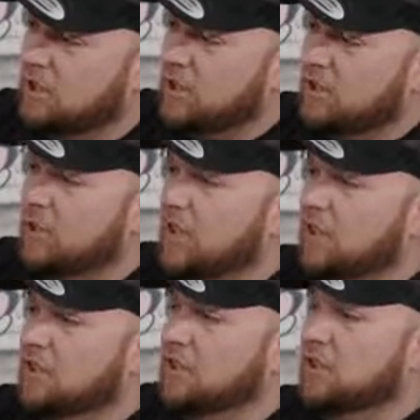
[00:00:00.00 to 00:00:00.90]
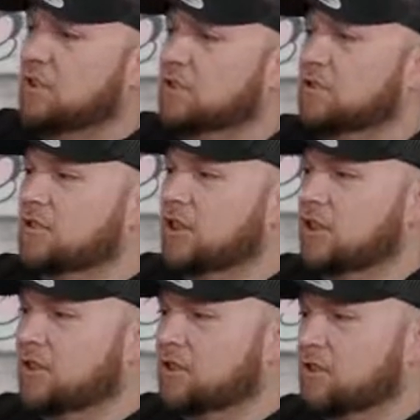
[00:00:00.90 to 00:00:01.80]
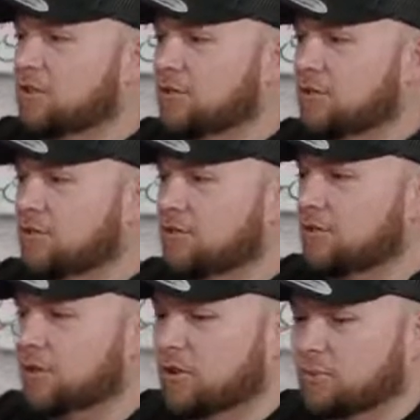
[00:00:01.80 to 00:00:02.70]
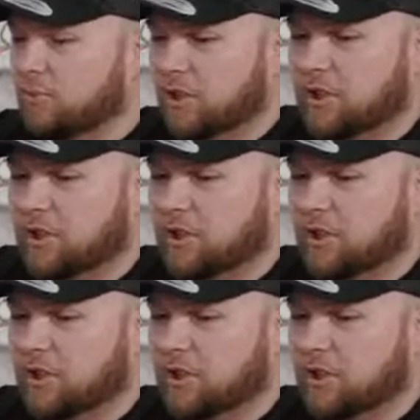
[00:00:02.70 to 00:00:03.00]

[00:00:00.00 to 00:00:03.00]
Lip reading: that led us to be in